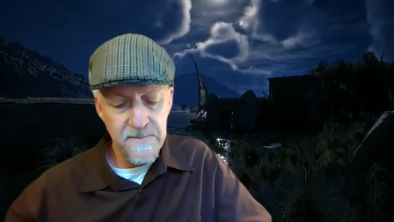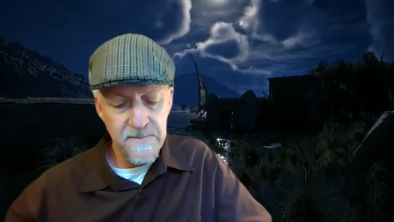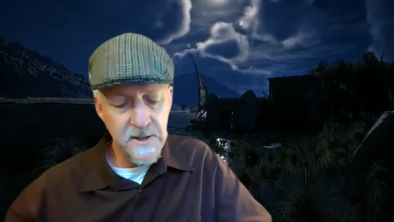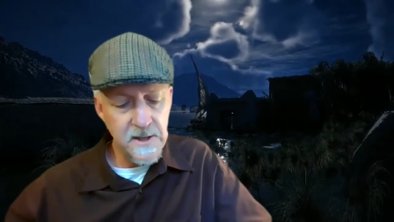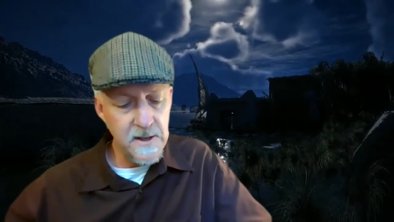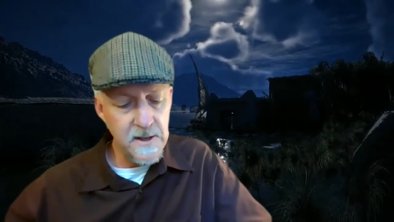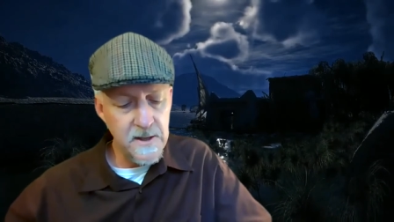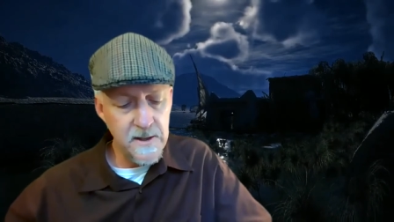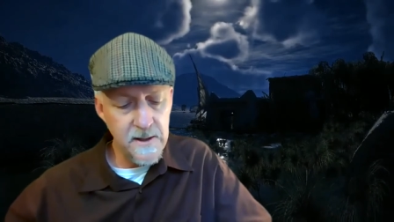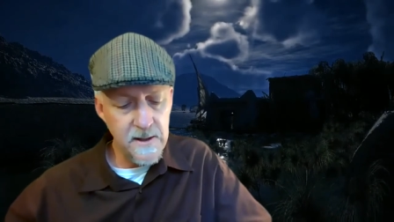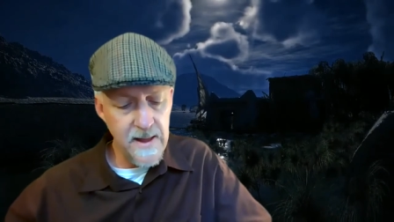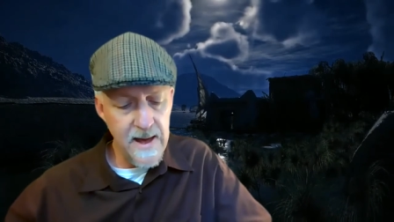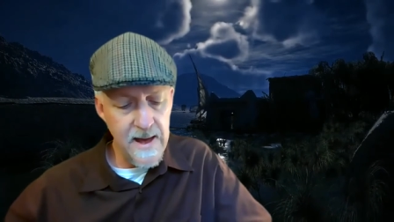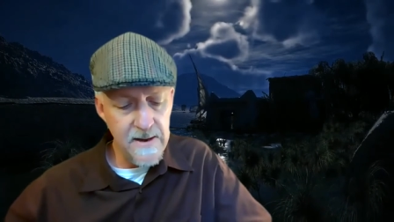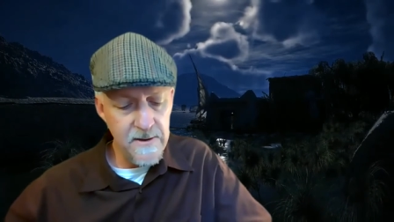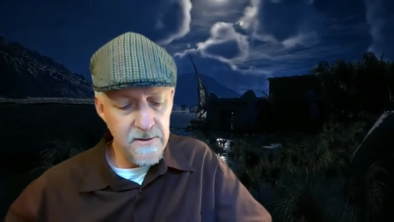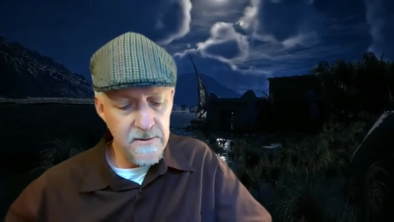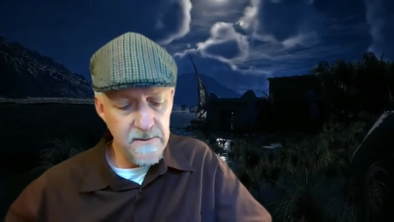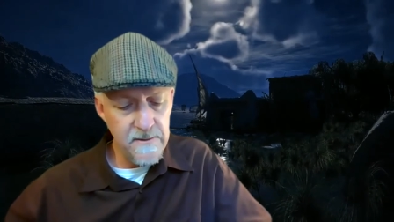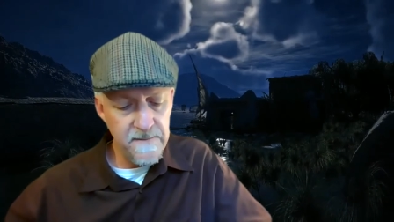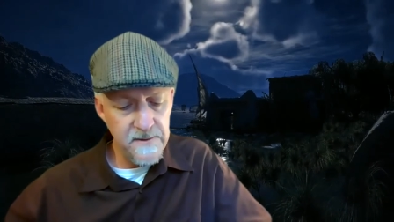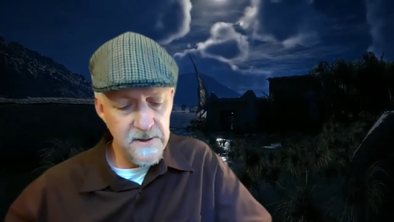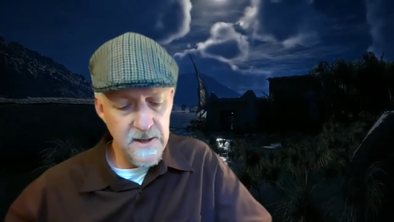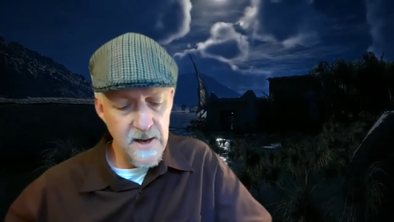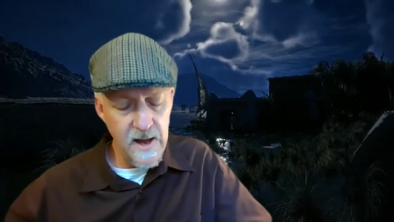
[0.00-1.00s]
the clatter
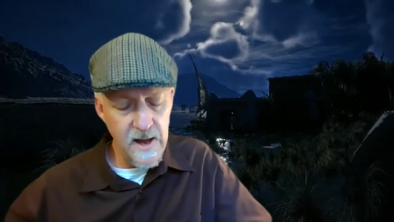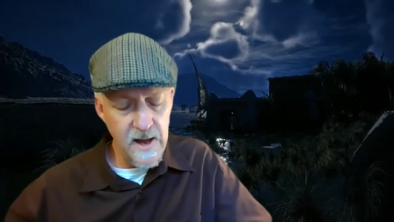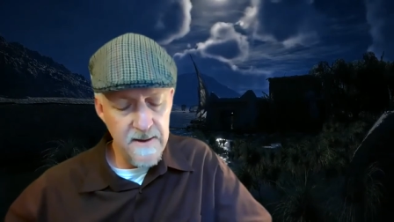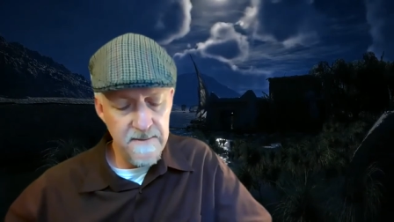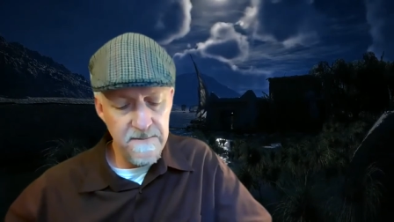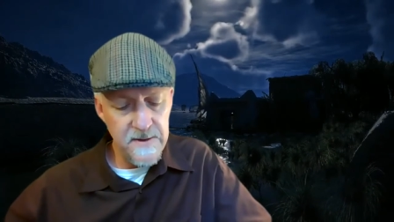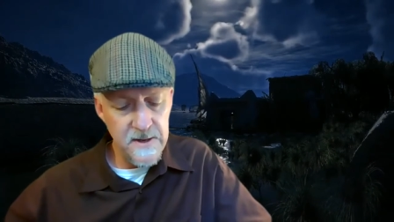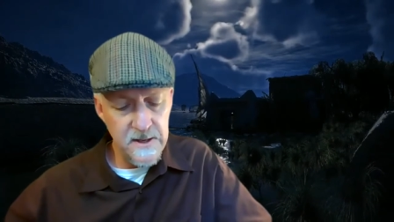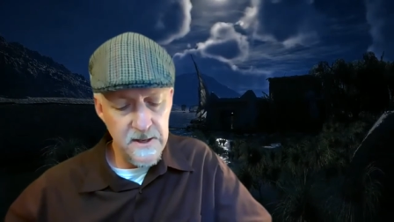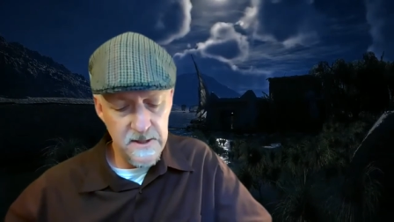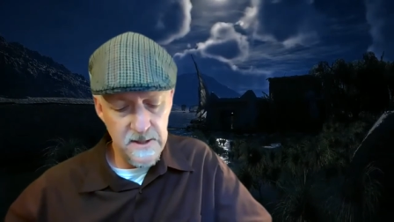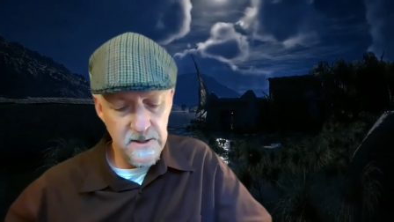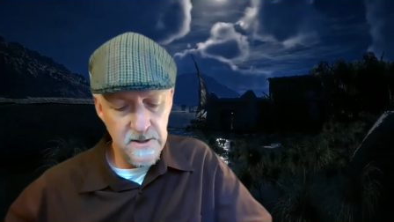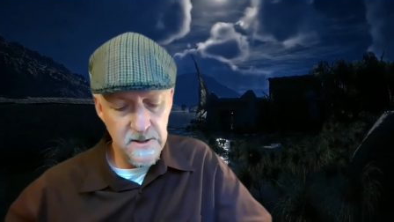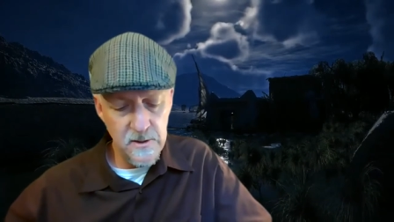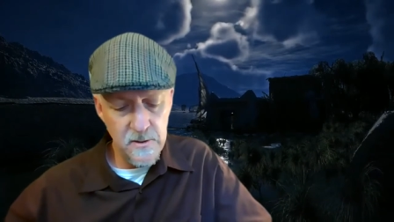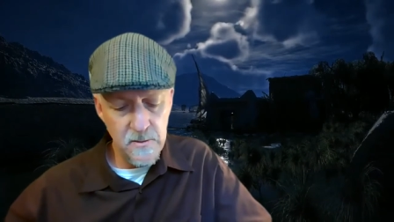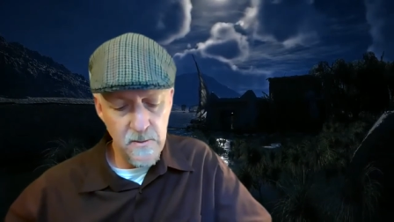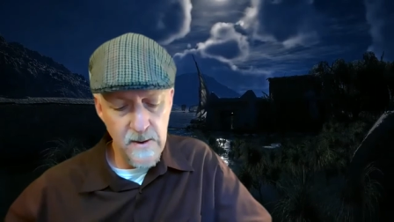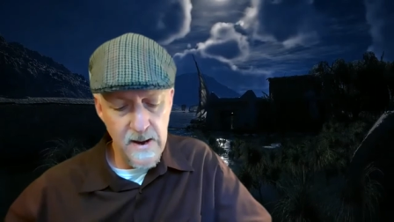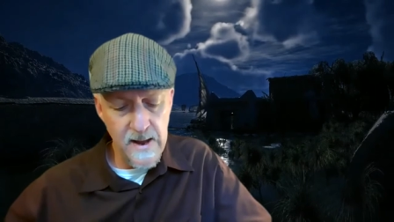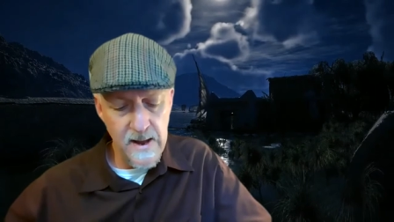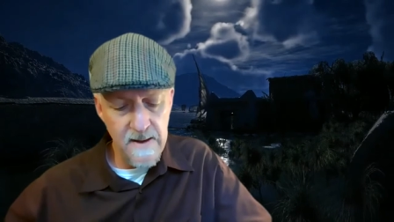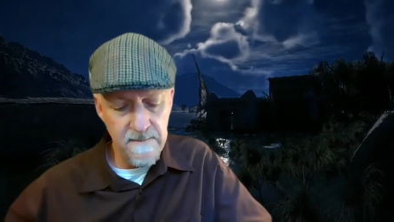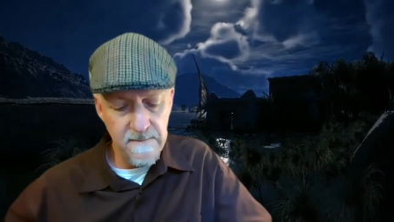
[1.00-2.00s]
of the knife hitting the
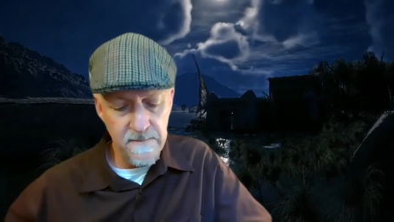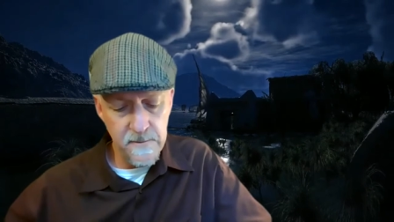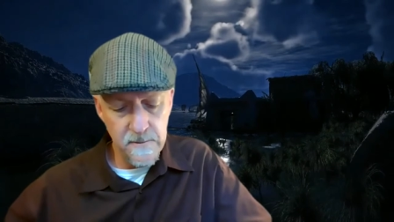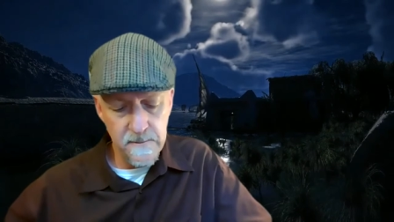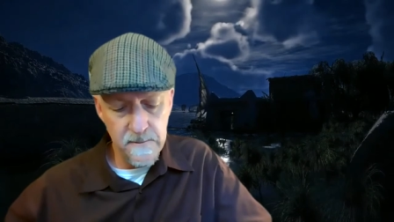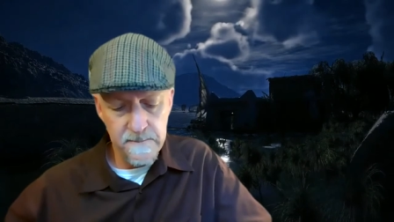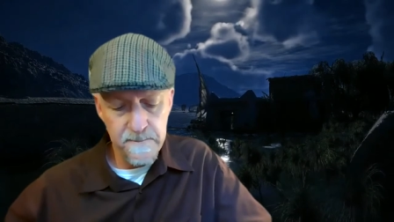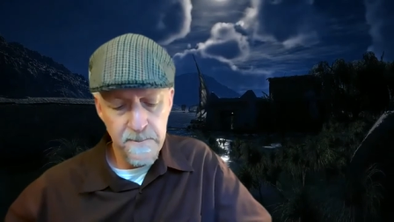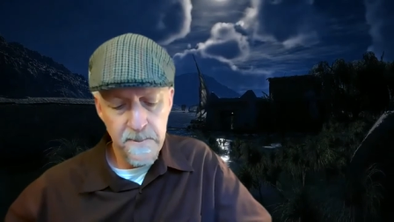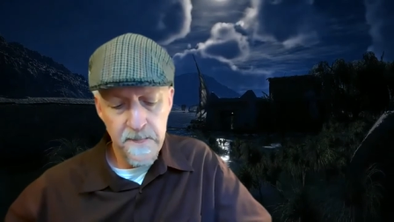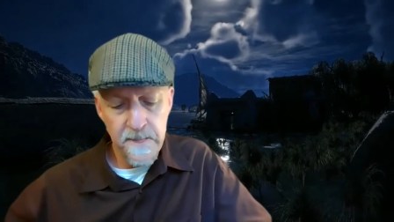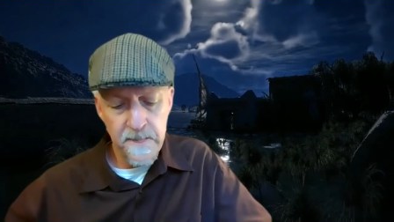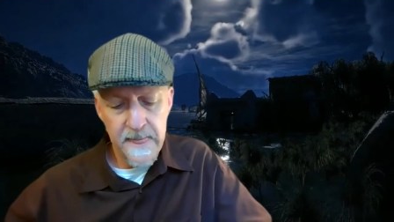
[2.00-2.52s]
gravel,